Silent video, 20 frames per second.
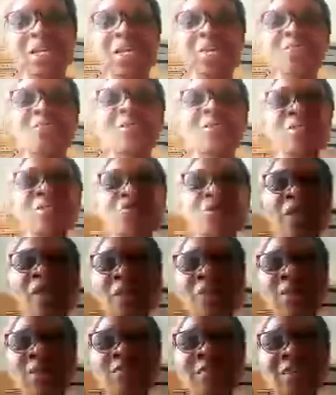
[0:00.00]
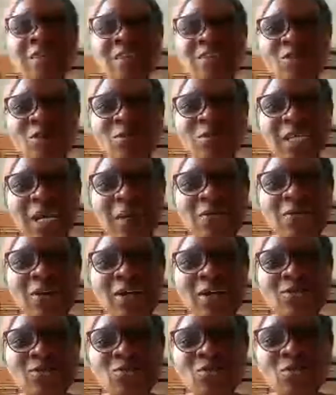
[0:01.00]
Please, if you are here, you give us a thumbs up for
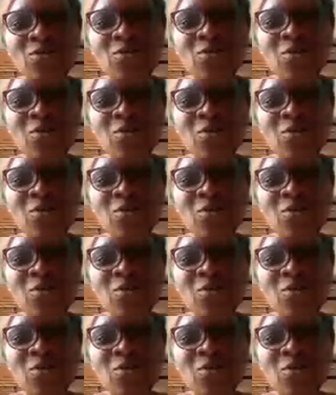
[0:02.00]
us to know,